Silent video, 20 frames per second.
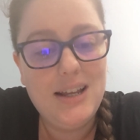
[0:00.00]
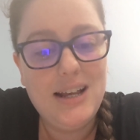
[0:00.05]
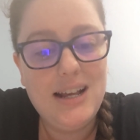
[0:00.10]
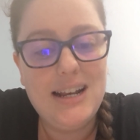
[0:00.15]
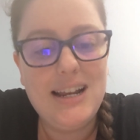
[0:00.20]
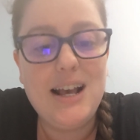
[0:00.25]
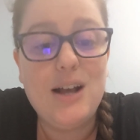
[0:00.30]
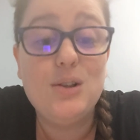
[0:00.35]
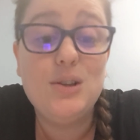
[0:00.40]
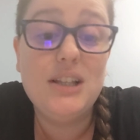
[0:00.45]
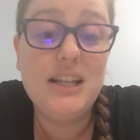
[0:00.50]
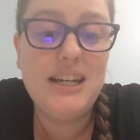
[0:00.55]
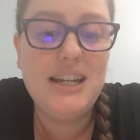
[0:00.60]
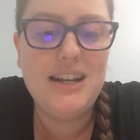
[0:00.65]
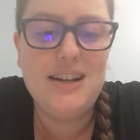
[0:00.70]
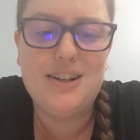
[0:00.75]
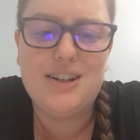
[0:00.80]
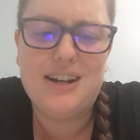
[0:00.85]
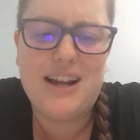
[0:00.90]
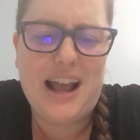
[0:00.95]
and how
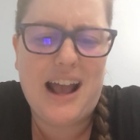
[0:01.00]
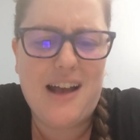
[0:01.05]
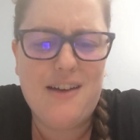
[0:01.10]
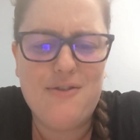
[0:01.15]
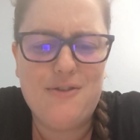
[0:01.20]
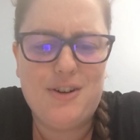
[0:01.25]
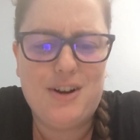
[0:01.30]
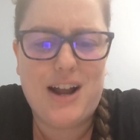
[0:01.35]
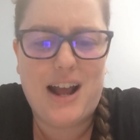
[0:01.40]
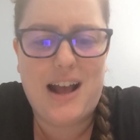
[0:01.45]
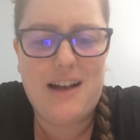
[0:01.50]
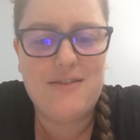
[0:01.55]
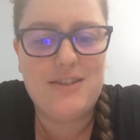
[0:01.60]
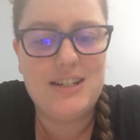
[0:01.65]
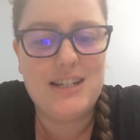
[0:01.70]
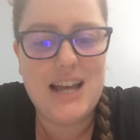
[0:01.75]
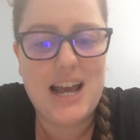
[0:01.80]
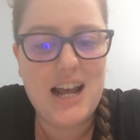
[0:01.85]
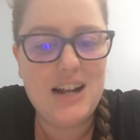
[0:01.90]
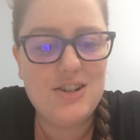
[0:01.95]
Lydia could ever have
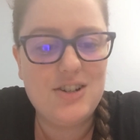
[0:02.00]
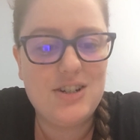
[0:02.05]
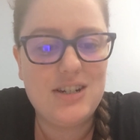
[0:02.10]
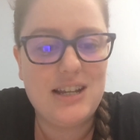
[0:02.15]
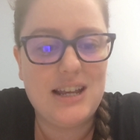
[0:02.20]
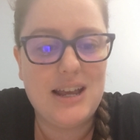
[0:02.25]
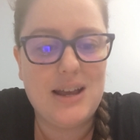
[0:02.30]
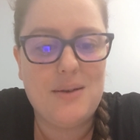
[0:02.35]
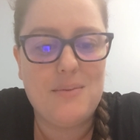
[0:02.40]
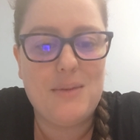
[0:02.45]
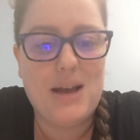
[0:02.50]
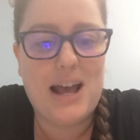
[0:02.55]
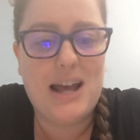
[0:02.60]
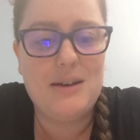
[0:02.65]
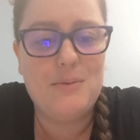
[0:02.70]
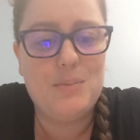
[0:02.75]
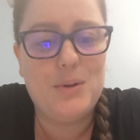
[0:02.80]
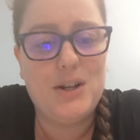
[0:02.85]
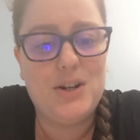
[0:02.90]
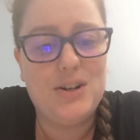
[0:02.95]
attached to him
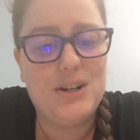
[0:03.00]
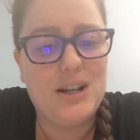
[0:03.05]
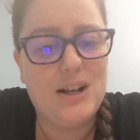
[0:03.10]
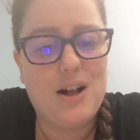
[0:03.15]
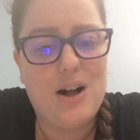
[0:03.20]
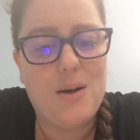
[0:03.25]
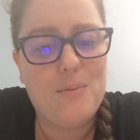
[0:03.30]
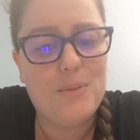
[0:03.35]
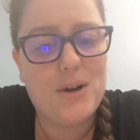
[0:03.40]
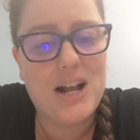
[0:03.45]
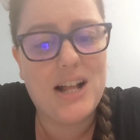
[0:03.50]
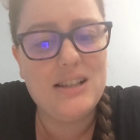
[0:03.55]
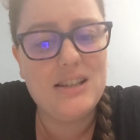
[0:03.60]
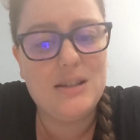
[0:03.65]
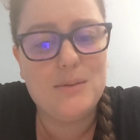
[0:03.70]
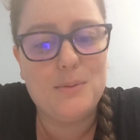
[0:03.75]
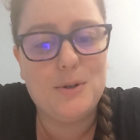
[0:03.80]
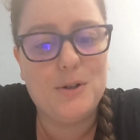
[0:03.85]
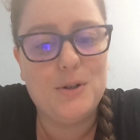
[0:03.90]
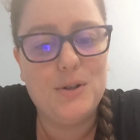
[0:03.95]
had appeared
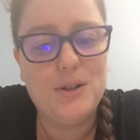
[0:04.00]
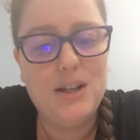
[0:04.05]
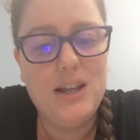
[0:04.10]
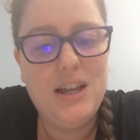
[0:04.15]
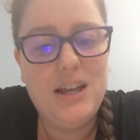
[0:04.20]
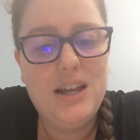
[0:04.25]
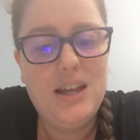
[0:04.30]
incomprehensible.